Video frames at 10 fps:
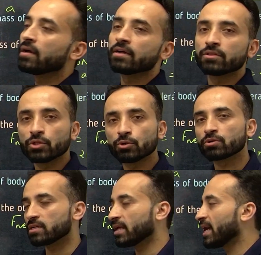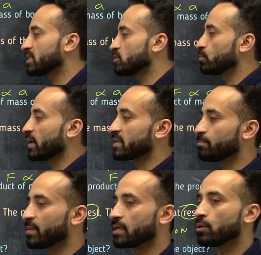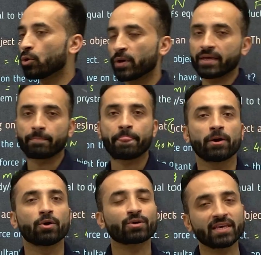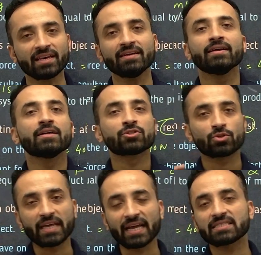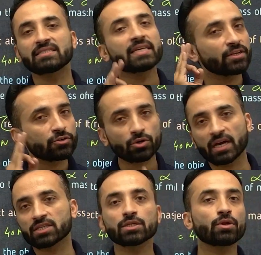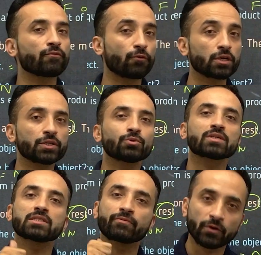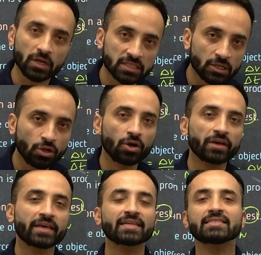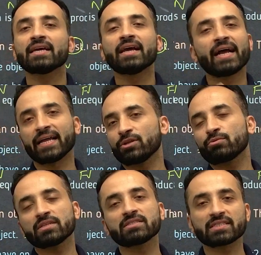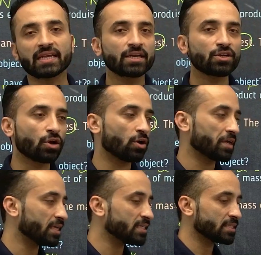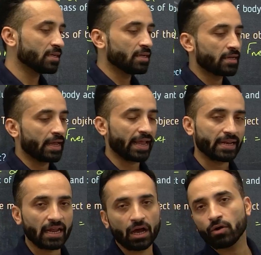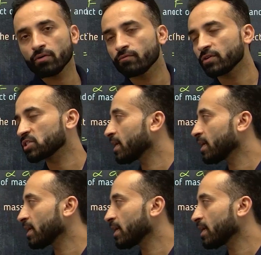Newton, as you might be knowing. Okay, so that's the introduction of what Newton's first law is and Newton's second law is, and now we shall